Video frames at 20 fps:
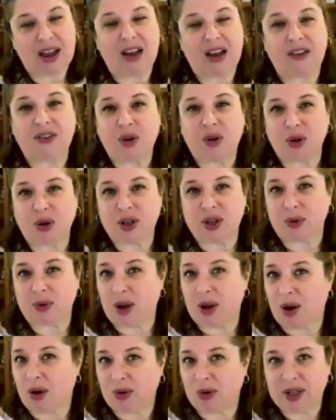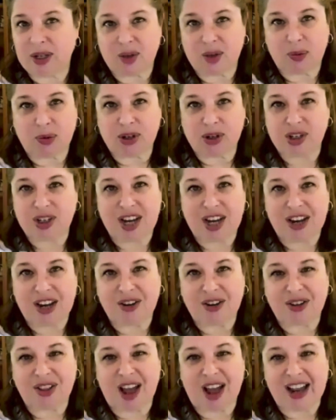Of course, we always appreciate
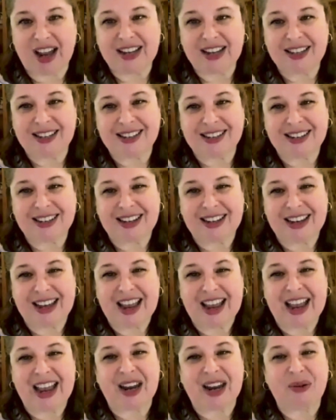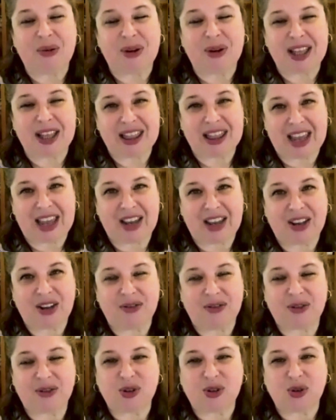your likes, and I want to thank you
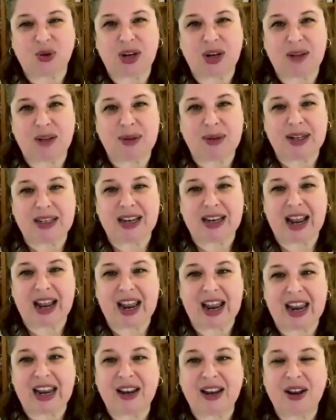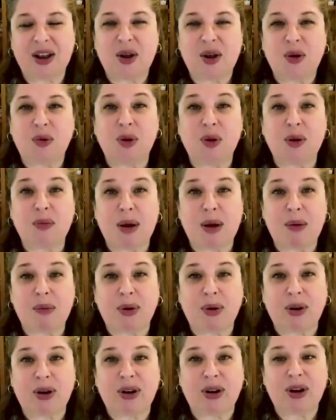for joining me today.
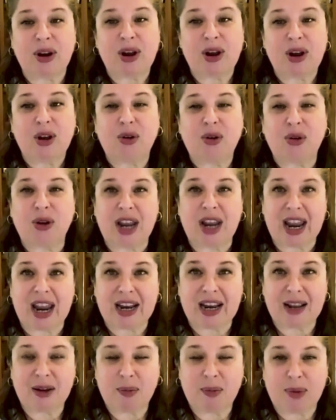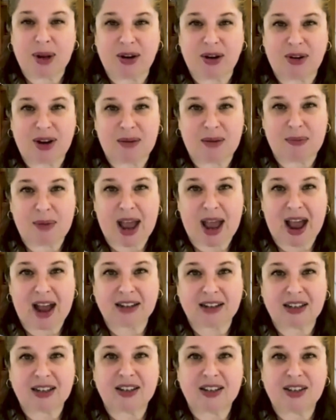Remember, creating a bigger
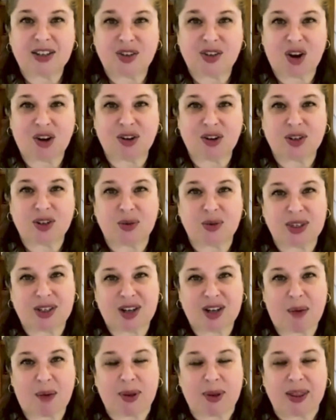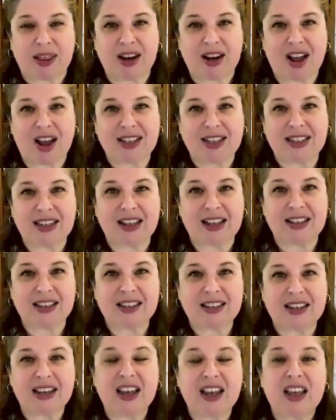impact starts with stopping the
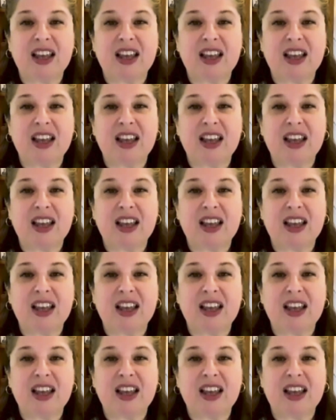nonsense.